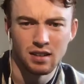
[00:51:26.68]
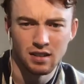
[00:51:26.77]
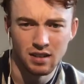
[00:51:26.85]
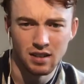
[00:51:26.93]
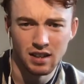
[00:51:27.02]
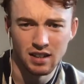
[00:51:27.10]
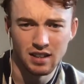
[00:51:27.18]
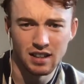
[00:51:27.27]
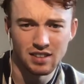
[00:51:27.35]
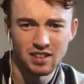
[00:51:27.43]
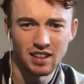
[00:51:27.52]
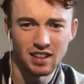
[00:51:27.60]
Yeah,
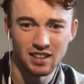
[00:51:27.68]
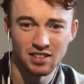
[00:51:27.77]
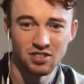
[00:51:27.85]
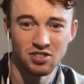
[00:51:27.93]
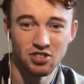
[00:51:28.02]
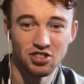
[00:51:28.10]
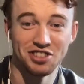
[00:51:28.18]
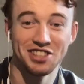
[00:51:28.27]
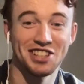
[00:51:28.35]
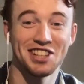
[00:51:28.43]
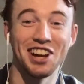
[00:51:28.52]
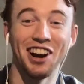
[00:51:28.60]
that's
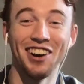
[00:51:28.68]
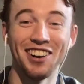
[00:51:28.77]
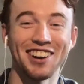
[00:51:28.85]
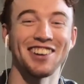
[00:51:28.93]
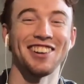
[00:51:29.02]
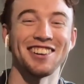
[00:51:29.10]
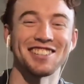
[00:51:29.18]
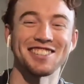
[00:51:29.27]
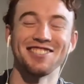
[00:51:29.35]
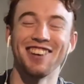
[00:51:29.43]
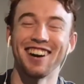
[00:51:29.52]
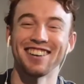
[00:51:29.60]
so close
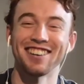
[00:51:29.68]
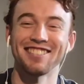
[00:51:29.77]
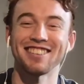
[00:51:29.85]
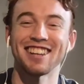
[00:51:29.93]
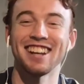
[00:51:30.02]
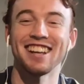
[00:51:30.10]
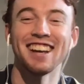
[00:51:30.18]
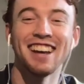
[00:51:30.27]
to mine. Not even kidding.